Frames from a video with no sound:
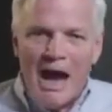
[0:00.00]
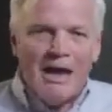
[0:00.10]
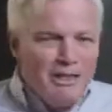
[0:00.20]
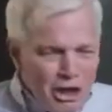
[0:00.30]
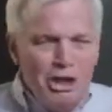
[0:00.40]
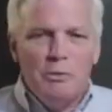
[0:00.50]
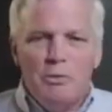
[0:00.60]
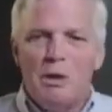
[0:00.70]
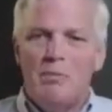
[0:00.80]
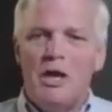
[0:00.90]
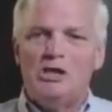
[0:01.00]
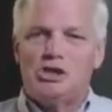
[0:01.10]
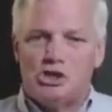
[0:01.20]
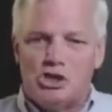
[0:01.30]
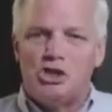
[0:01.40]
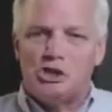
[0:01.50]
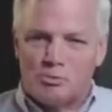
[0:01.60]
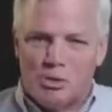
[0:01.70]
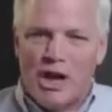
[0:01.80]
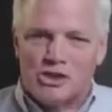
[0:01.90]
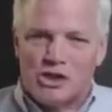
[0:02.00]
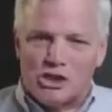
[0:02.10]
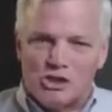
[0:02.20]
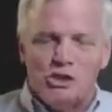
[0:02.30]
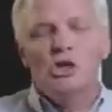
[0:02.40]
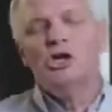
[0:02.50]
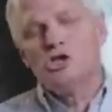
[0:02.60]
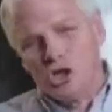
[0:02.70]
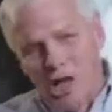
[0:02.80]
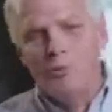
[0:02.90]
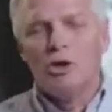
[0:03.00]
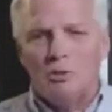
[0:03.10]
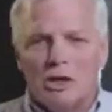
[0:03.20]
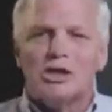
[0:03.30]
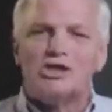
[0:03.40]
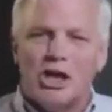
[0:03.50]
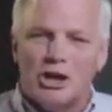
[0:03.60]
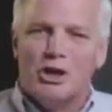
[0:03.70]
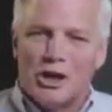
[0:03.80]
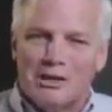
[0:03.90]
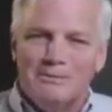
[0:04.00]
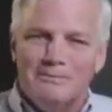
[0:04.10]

I think you'd be amazed to see this process. So come with me and let's take a look.